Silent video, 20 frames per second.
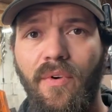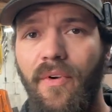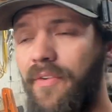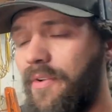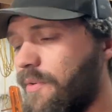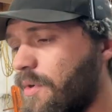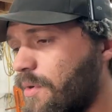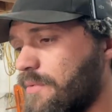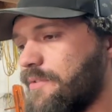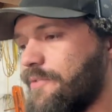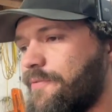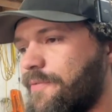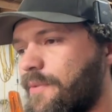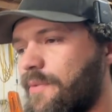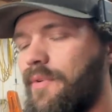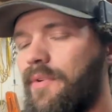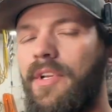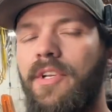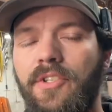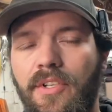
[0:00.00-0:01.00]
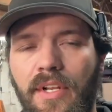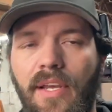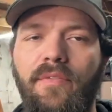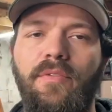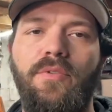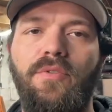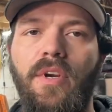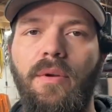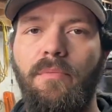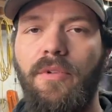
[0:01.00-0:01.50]
If it holds the fluid, it should
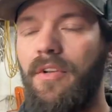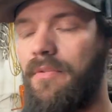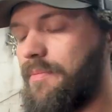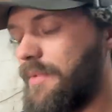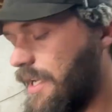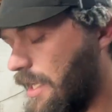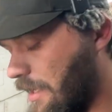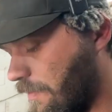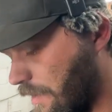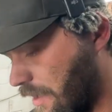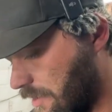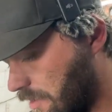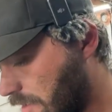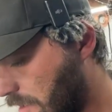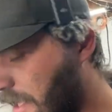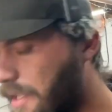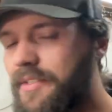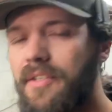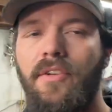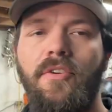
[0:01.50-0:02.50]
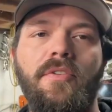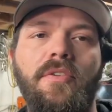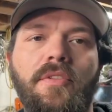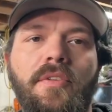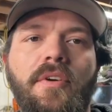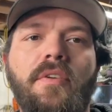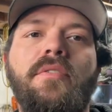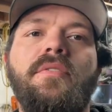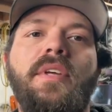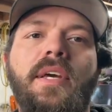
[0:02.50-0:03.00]
have a drain plug. Anyways, let's get
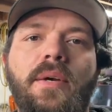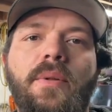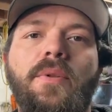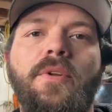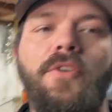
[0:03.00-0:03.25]
underneath here and take a